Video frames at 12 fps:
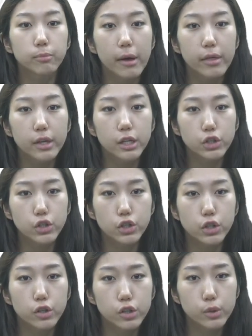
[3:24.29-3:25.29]
methods
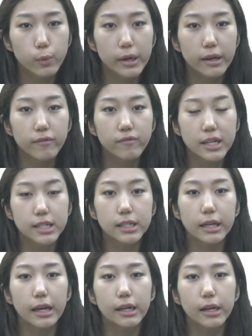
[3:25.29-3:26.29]
used when
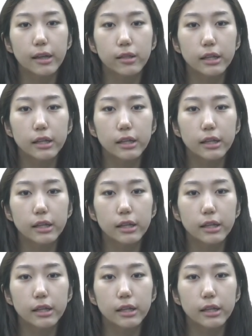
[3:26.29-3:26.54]
investigating